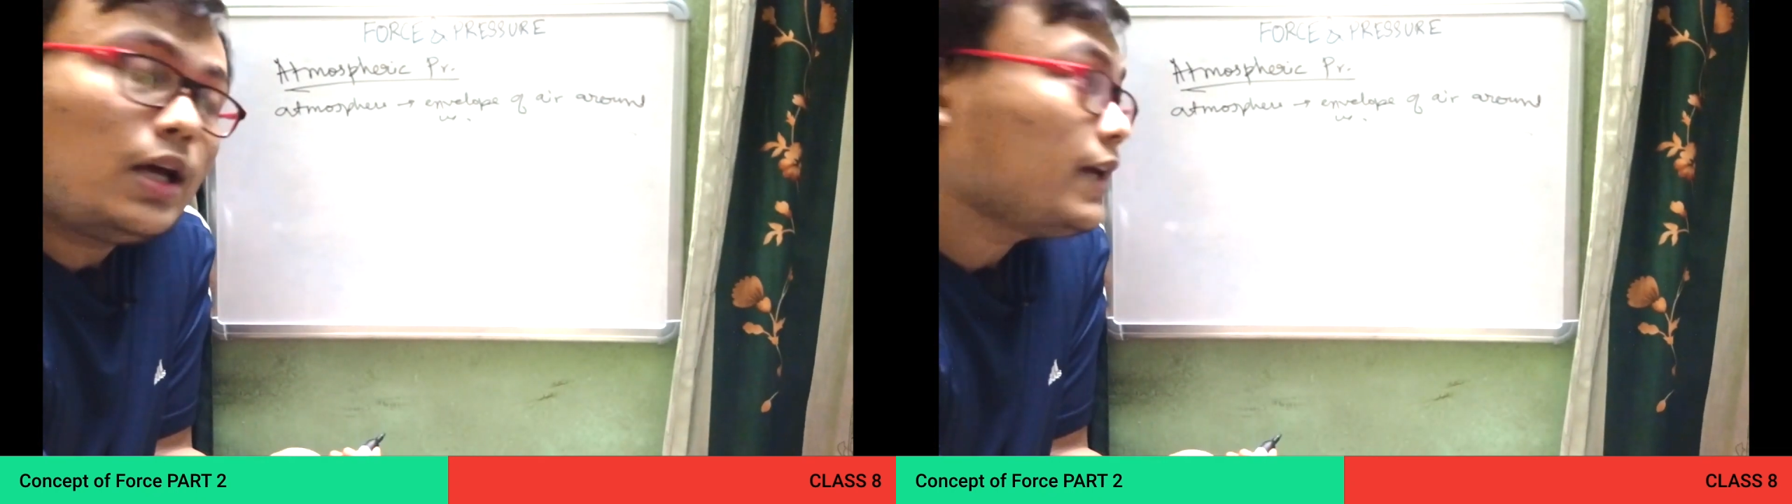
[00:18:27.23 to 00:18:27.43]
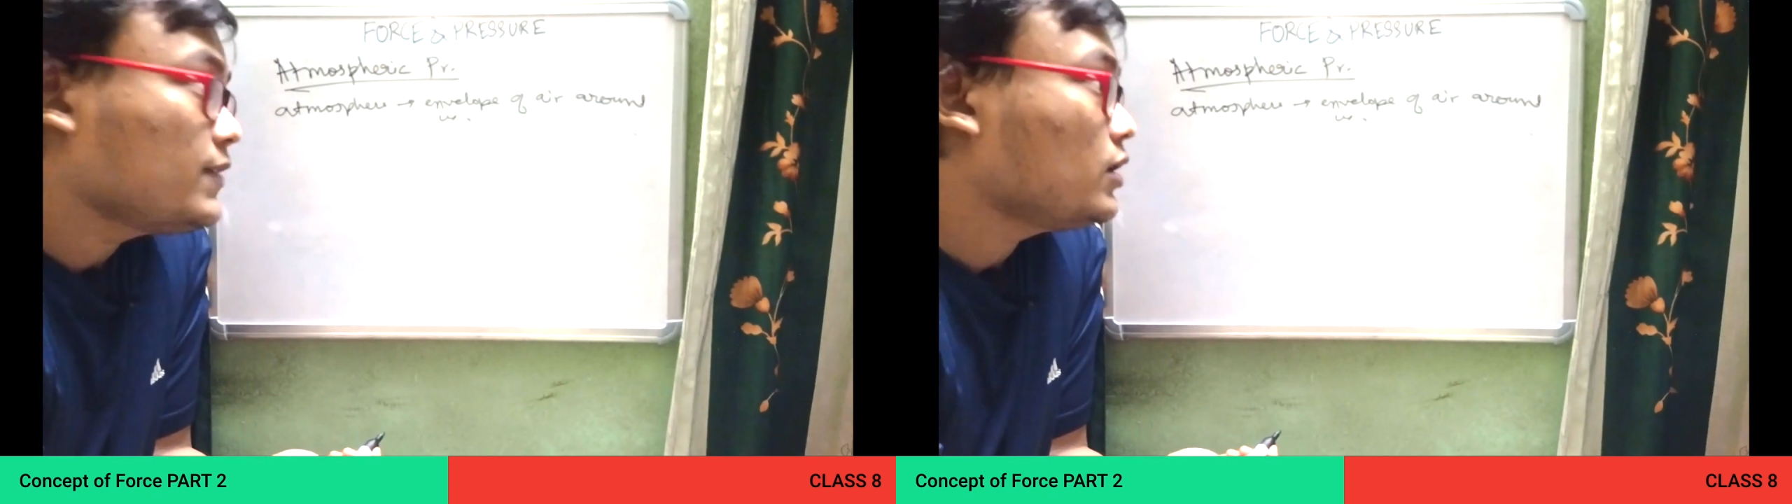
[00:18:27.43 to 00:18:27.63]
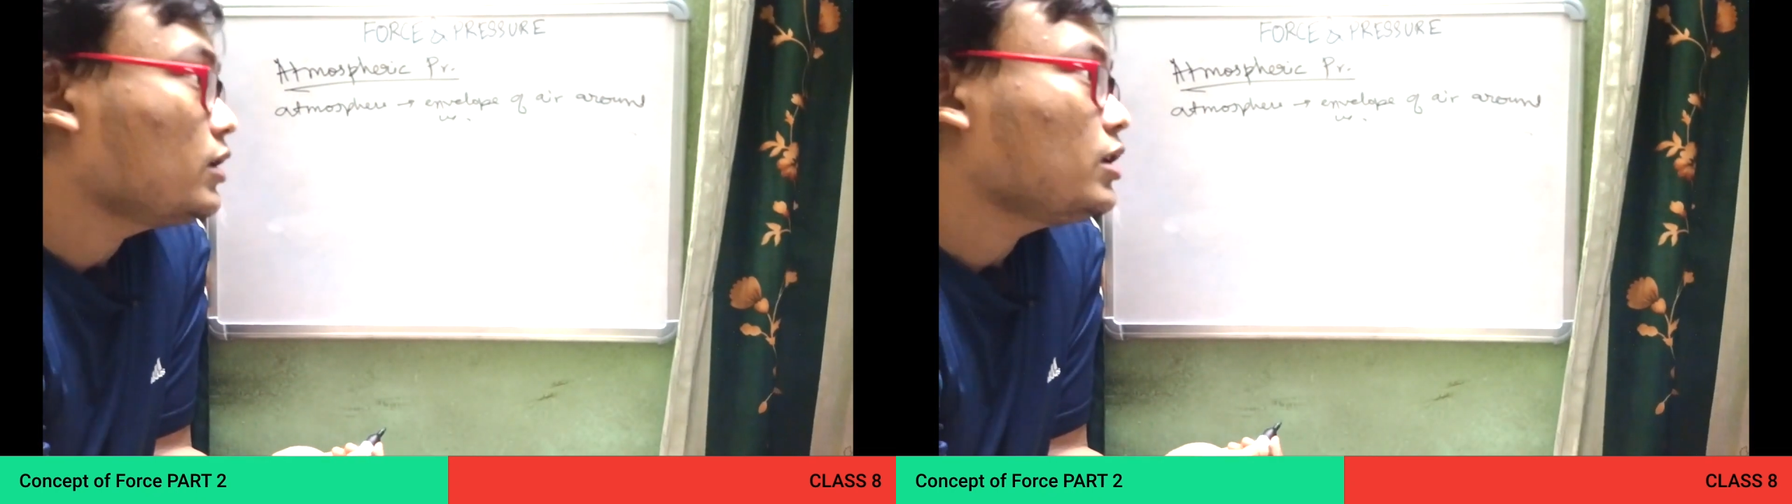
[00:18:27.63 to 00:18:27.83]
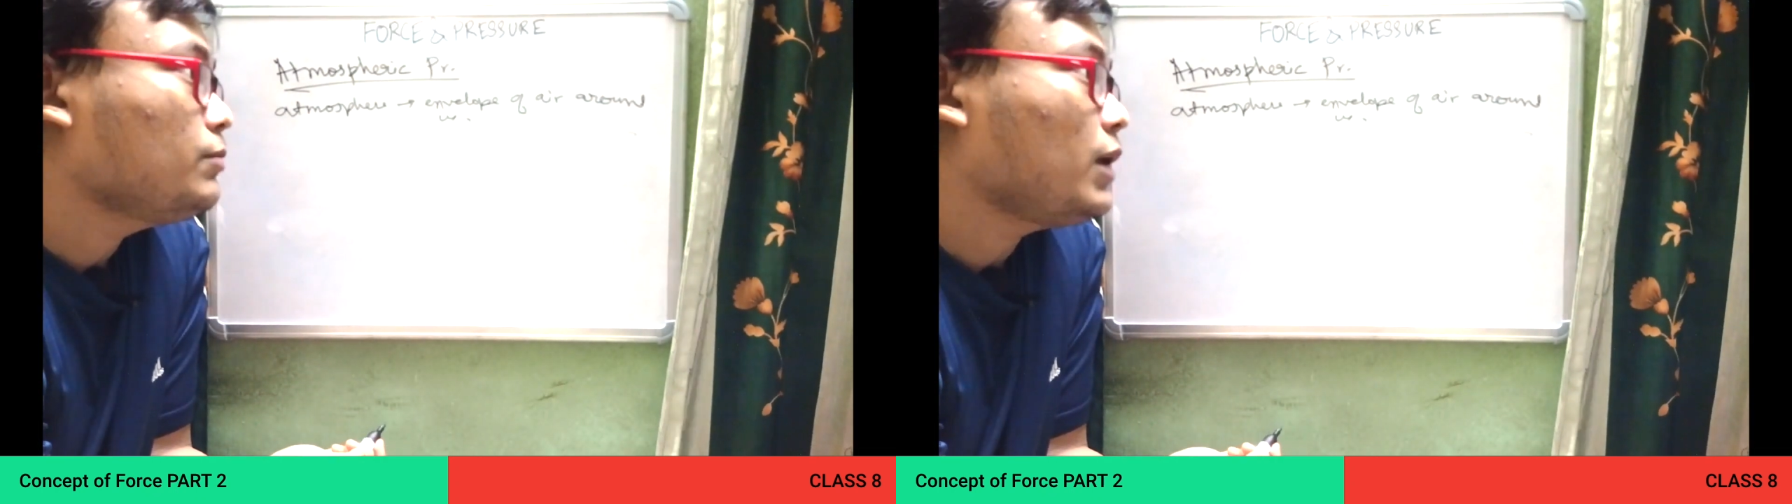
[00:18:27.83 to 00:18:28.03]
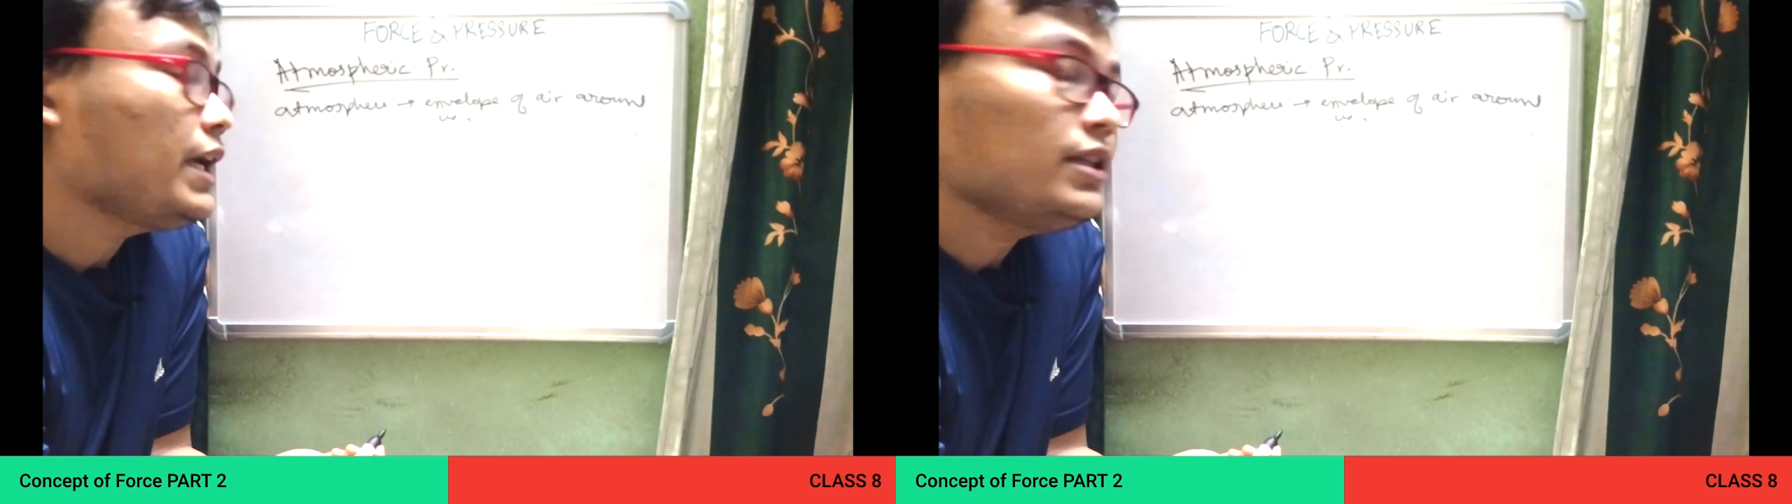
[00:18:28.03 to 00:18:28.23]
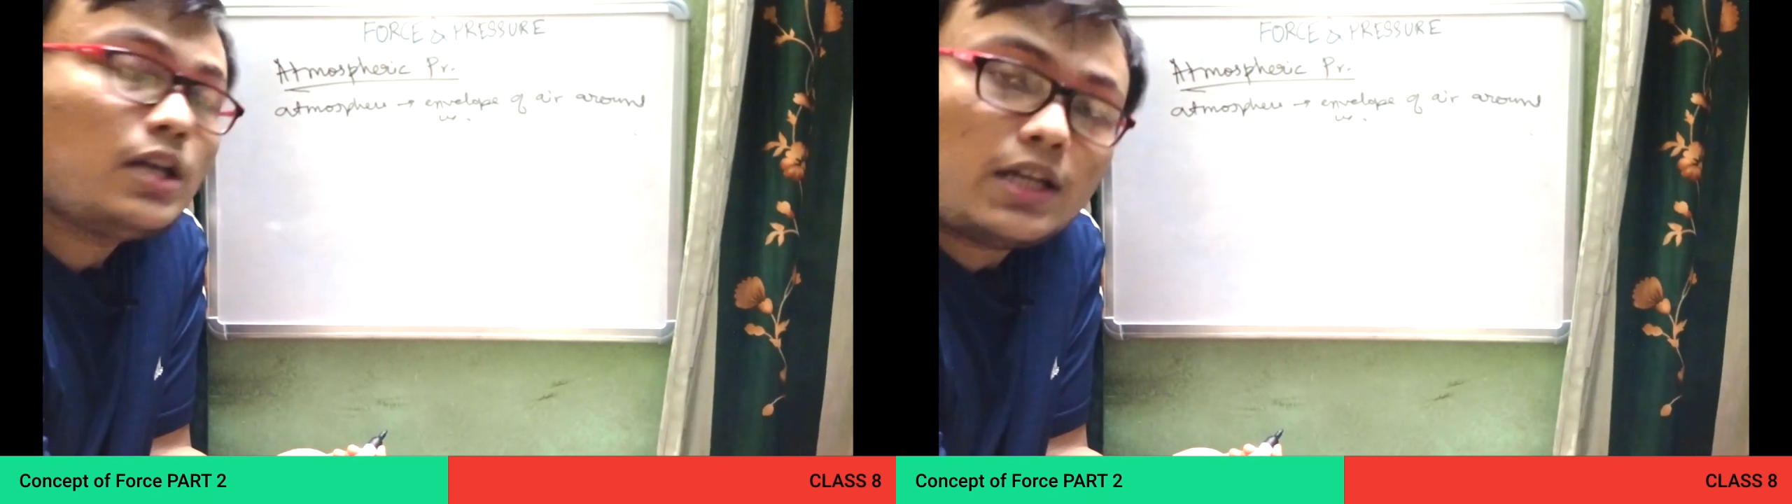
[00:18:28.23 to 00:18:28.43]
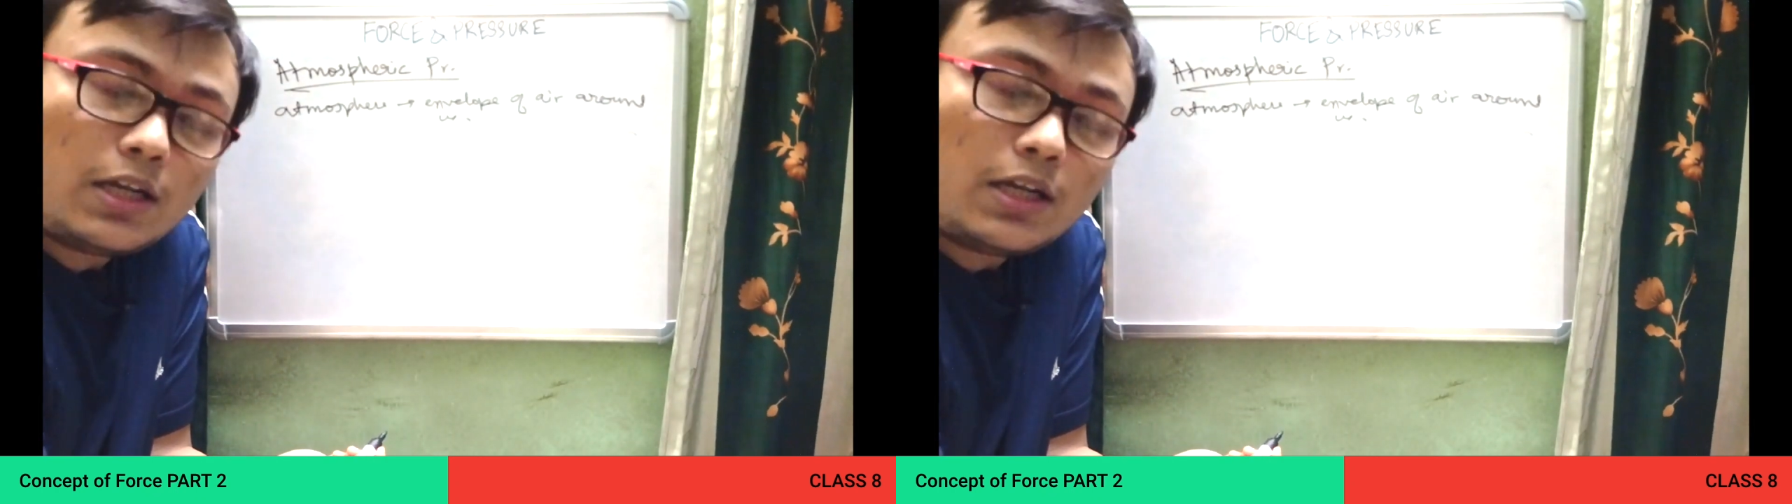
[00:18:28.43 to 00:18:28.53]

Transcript: exerted by the